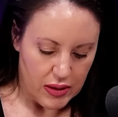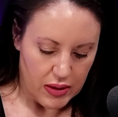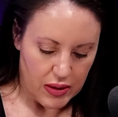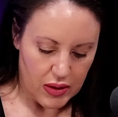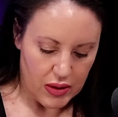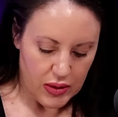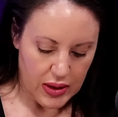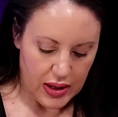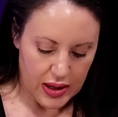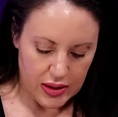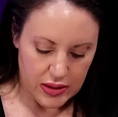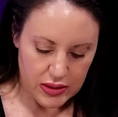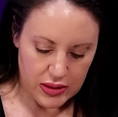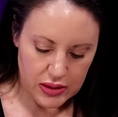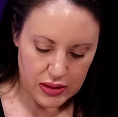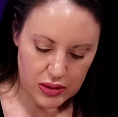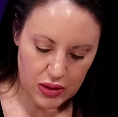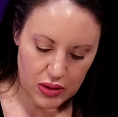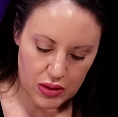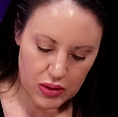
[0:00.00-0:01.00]
Okay,
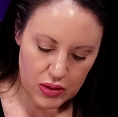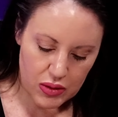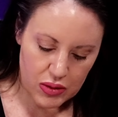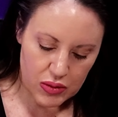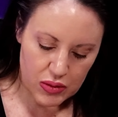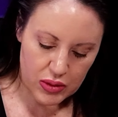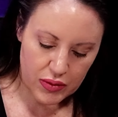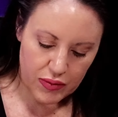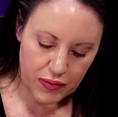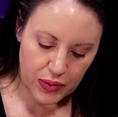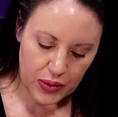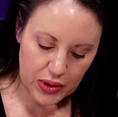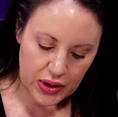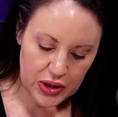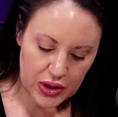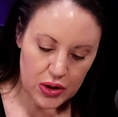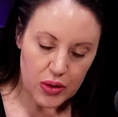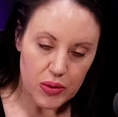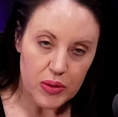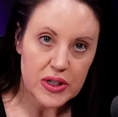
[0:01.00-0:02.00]
so for
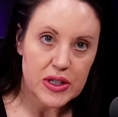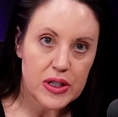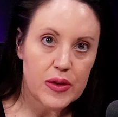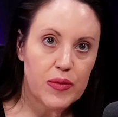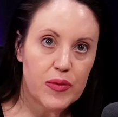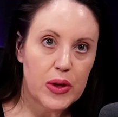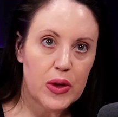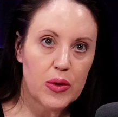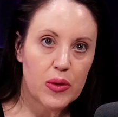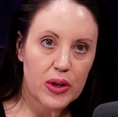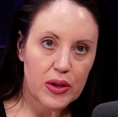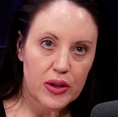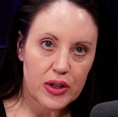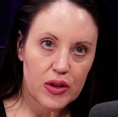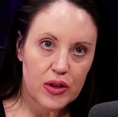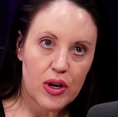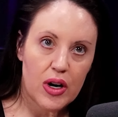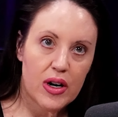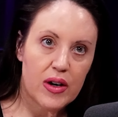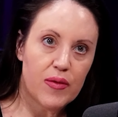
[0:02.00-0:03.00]
you as the viewer,
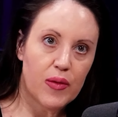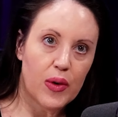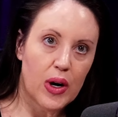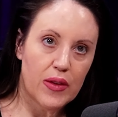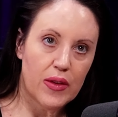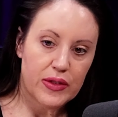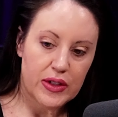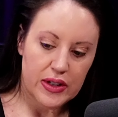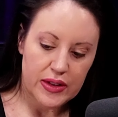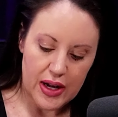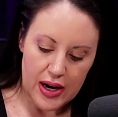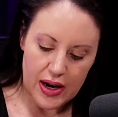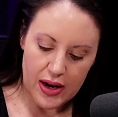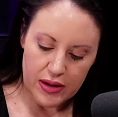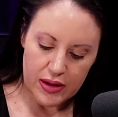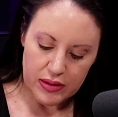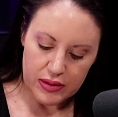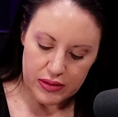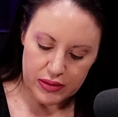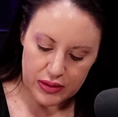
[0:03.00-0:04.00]
you're not involved in
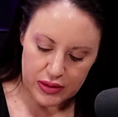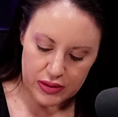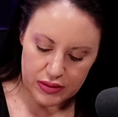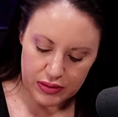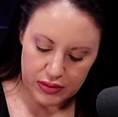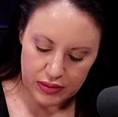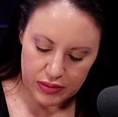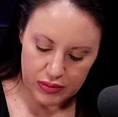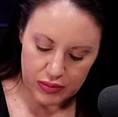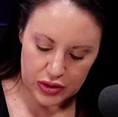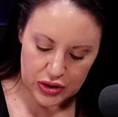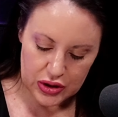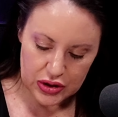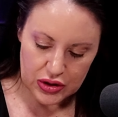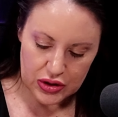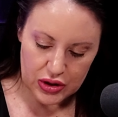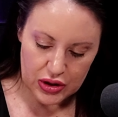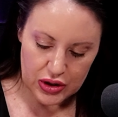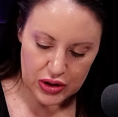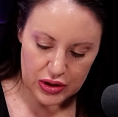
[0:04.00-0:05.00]
that, which is
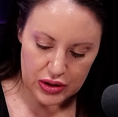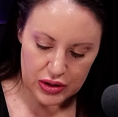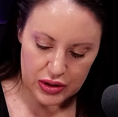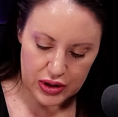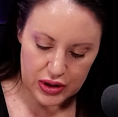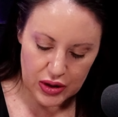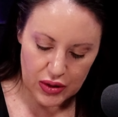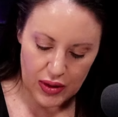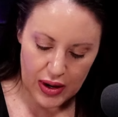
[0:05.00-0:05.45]
good. You're